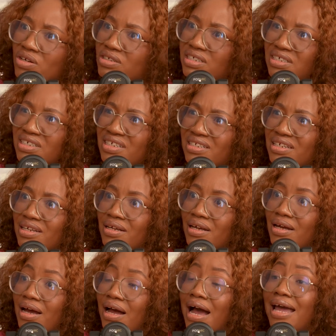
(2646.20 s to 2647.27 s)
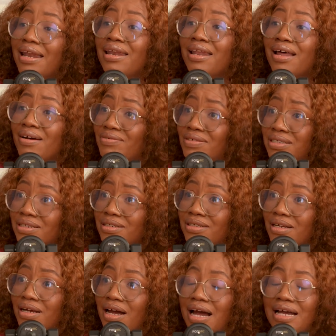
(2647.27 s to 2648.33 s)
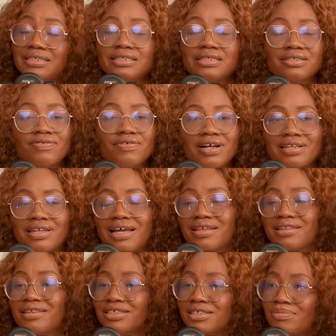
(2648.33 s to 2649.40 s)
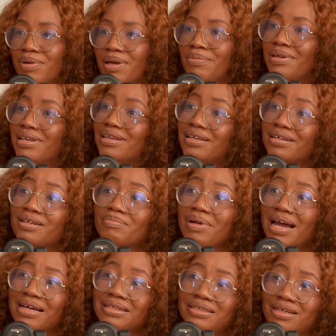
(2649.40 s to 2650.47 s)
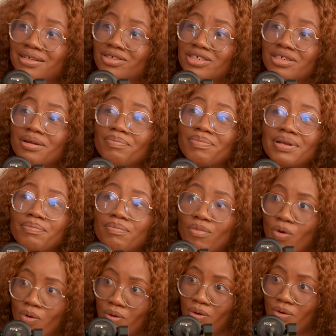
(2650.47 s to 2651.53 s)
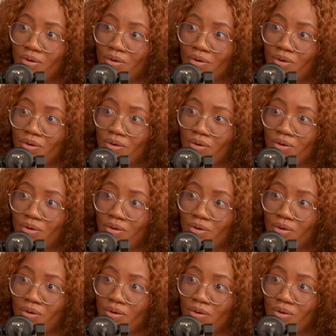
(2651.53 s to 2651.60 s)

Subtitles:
the toxicity. I loved it. I just felt like this baby needed my attention a bit more